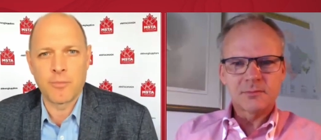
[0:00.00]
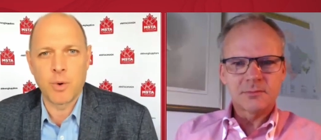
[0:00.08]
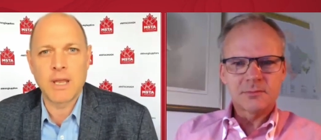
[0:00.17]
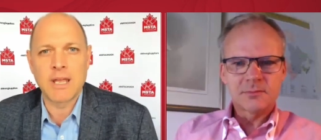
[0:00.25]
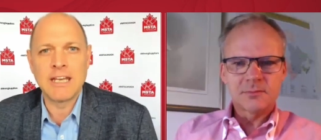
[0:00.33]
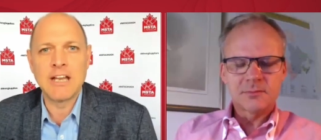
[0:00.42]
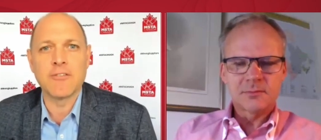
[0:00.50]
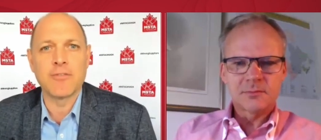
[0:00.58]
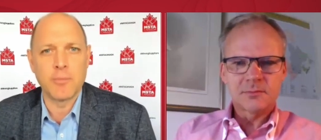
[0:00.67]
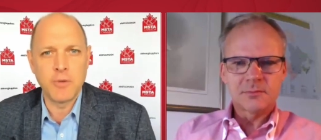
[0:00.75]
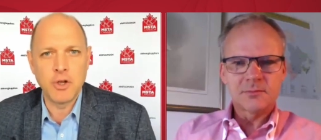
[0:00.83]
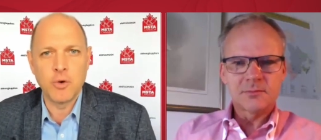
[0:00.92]
Speaker 1: uh, if we can hear
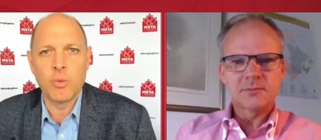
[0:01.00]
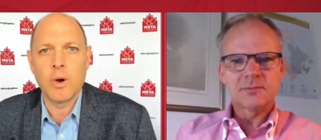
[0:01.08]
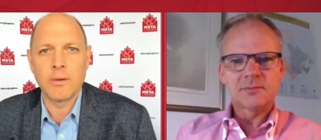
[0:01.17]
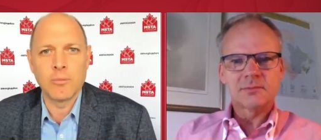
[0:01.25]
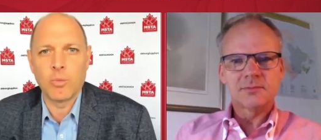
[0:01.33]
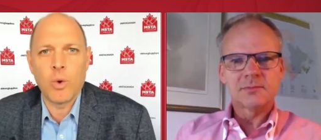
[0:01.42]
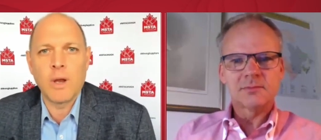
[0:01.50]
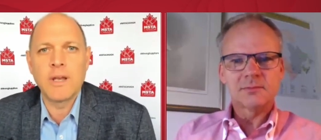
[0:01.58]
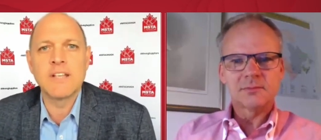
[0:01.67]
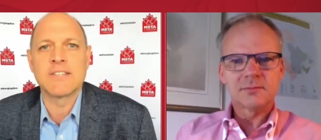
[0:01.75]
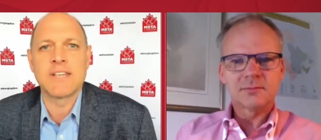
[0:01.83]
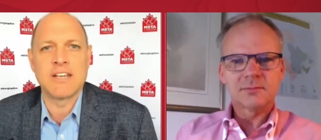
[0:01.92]
from you, what,
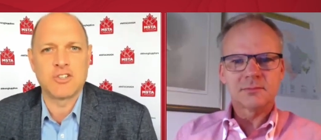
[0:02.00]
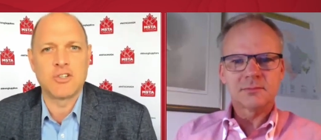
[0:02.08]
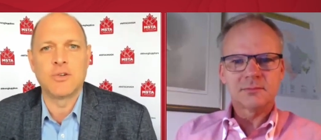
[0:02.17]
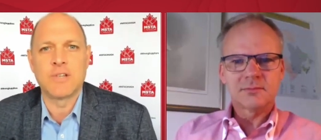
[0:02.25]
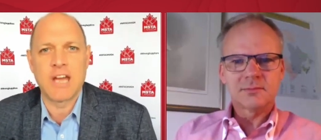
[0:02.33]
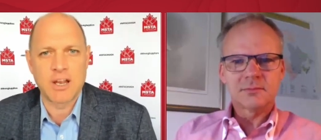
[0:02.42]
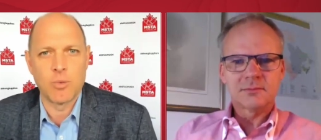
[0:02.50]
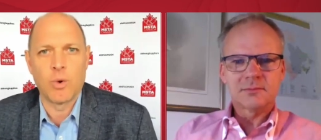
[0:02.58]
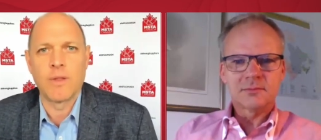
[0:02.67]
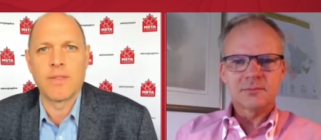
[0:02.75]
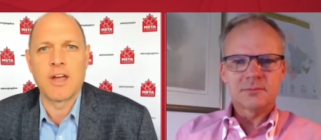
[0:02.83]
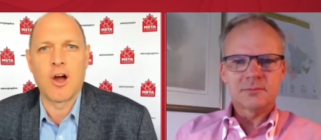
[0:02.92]
what is H2 Tek
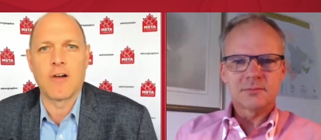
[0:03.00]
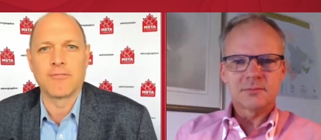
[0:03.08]
and what